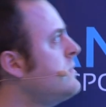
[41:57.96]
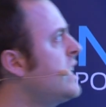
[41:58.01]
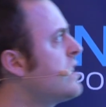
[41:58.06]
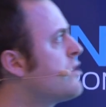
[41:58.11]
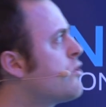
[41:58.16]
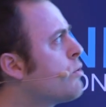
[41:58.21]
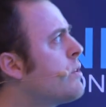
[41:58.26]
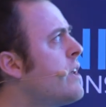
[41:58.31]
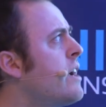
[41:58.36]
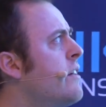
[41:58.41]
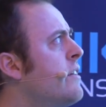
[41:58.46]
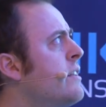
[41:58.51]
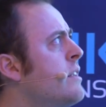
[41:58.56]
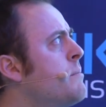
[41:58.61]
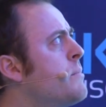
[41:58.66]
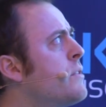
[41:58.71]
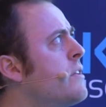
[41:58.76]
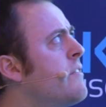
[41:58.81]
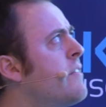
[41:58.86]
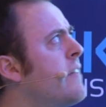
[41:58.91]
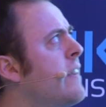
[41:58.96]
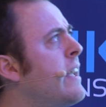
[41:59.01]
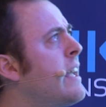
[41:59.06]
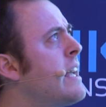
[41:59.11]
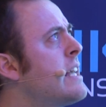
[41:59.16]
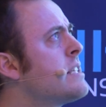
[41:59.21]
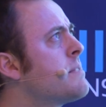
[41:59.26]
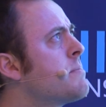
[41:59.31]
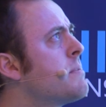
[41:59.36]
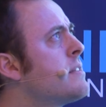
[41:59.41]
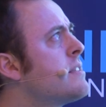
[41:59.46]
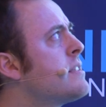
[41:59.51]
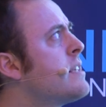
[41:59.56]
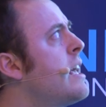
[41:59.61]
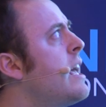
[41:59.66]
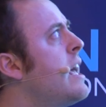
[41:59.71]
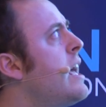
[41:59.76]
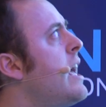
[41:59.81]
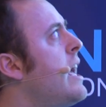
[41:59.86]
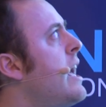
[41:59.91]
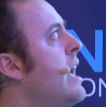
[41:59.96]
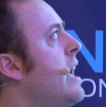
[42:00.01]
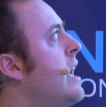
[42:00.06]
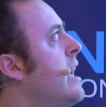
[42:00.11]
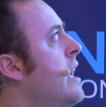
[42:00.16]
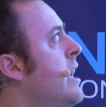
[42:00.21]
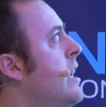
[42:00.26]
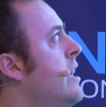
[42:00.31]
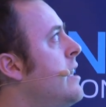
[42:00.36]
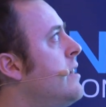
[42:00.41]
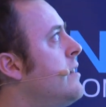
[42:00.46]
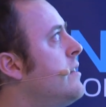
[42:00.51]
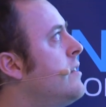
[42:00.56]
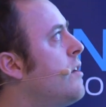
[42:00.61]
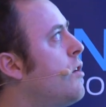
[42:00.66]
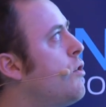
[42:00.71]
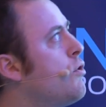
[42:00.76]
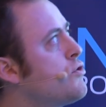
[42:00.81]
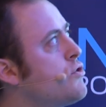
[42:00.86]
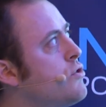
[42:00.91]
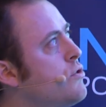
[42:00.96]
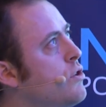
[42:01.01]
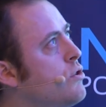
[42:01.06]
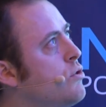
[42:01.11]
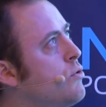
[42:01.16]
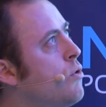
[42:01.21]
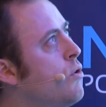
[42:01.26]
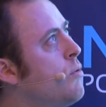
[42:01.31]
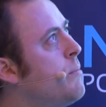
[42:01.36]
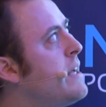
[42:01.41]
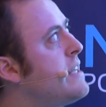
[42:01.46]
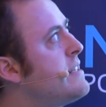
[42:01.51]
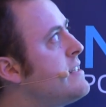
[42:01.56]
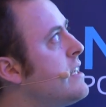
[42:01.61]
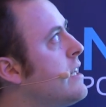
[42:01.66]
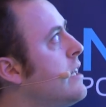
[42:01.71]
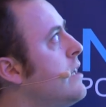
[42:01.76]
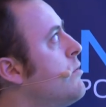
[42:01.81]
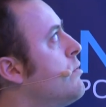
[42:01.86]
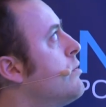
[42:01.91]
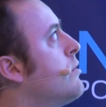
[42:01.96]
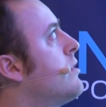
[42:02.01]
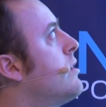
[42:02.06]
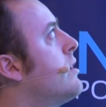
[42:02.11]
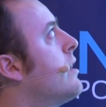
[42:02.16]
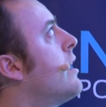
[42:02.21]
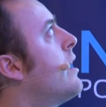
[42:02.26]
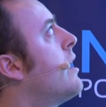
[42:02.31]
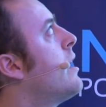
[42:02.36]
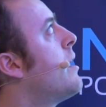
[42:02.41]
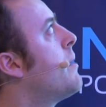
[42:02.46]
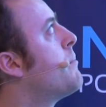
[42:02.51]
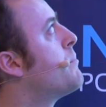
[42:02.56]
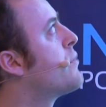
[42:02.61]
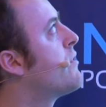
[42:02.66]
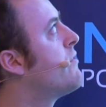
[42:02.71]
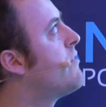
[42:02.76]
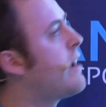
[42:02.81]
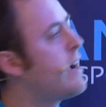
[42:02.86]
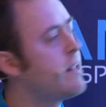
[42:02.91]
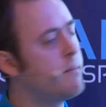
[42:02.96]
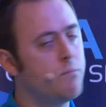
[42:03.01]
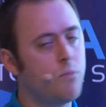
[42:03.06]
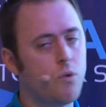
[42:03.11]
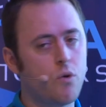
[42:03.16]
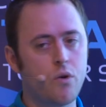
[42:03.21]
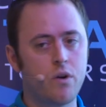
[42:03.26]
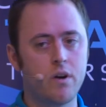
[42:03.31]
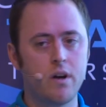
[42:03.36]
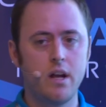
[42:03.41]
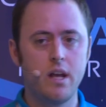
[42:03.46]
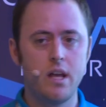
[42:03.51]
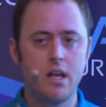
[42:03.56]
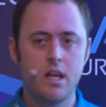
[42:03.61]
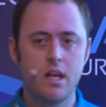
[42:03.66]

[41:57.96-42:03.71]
So there are a number of enhancements, and also the tool basically would provide more